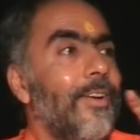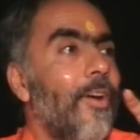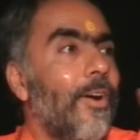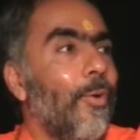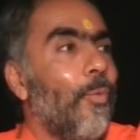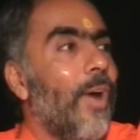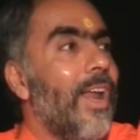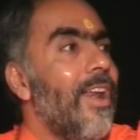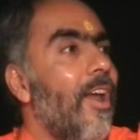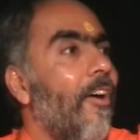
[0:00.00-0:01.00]
Not
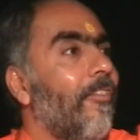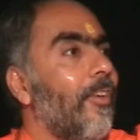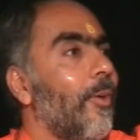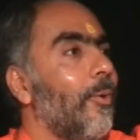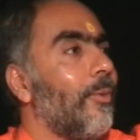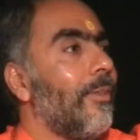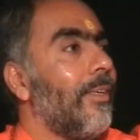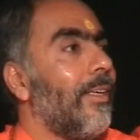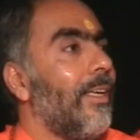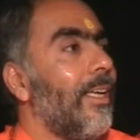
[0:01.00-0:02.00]
one of you
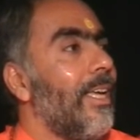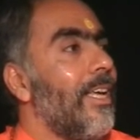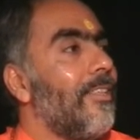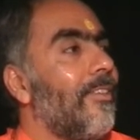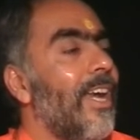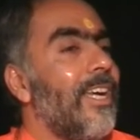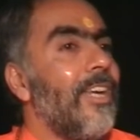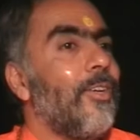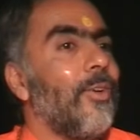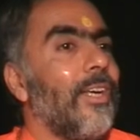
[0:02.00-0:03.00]
is
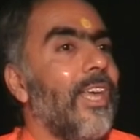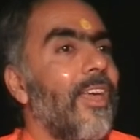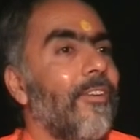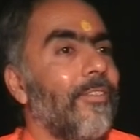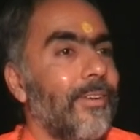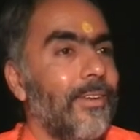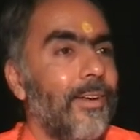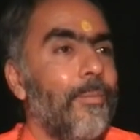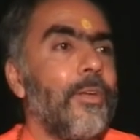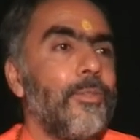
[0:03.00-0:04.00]
ready to give
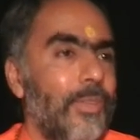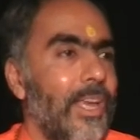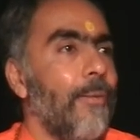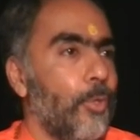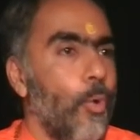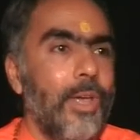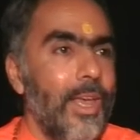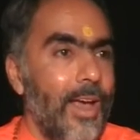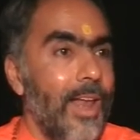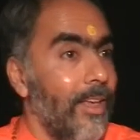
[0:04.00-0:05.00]
because you think I'm
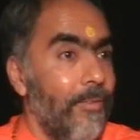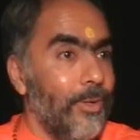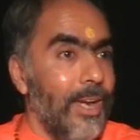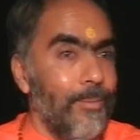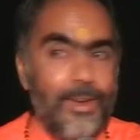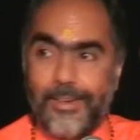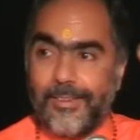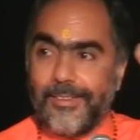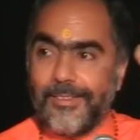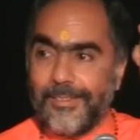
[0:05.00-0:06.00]
joking. I'll give you 10 million.